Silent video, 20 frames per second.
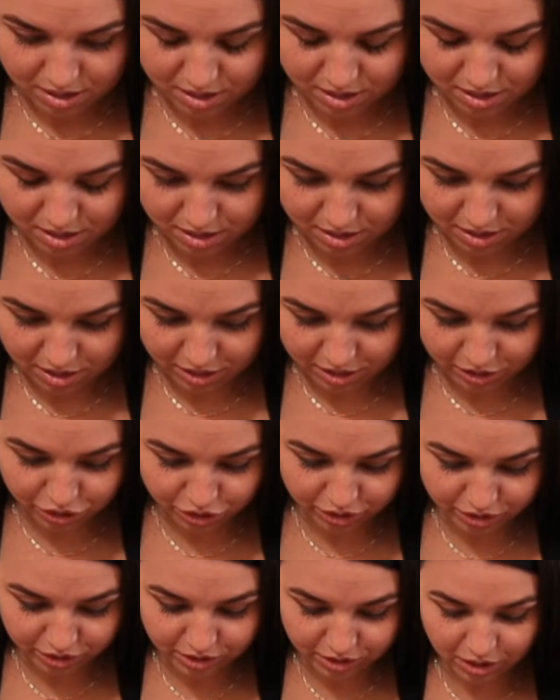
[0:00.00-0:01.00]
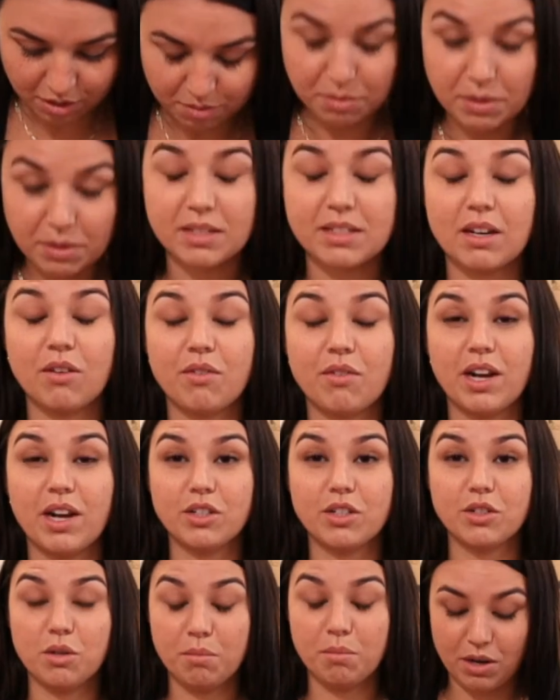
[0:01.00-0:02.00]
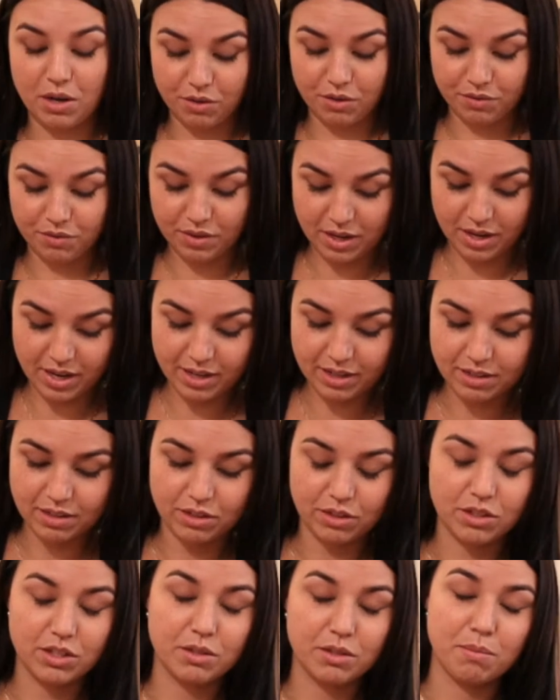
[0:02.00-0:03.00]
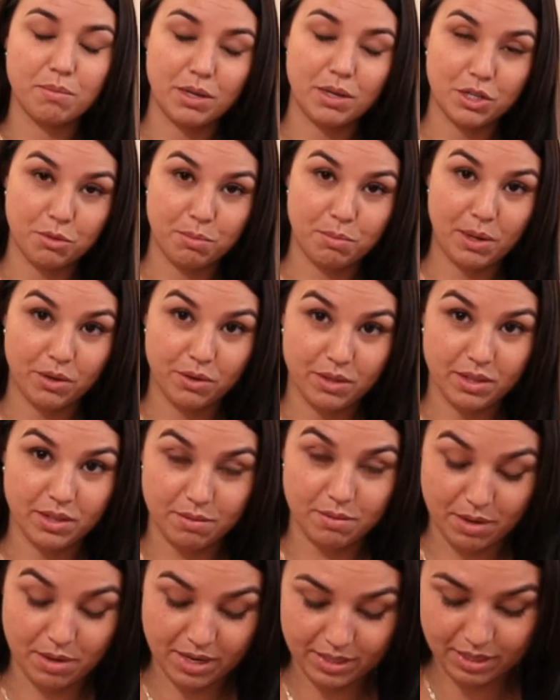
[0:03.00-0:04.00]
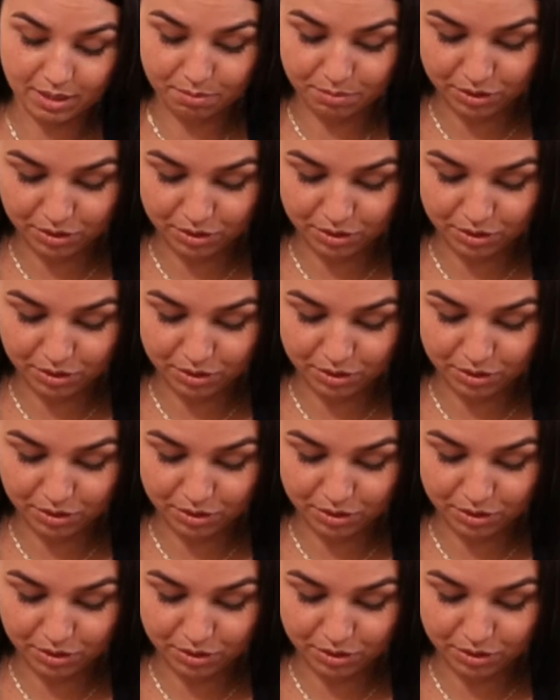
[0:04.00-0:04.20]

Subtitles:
I just taught myself how to do a butterfly. Looked much better than my attempt at doing